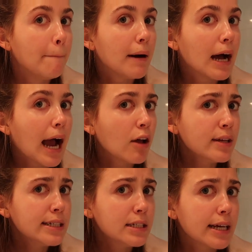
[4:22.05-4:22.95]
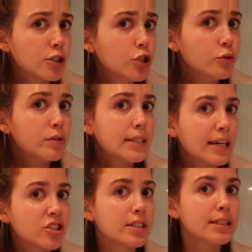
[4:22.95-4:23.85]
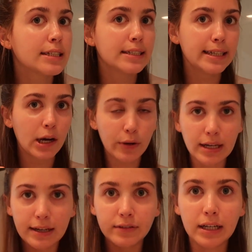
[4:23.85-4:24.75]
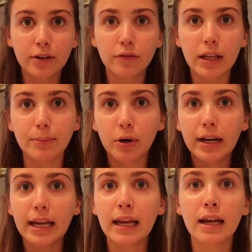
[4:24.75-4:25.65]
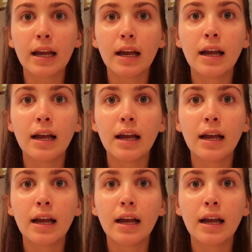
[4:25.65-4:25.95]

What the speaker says: But I only did like 2 sections, and see how it gives like a really pretty,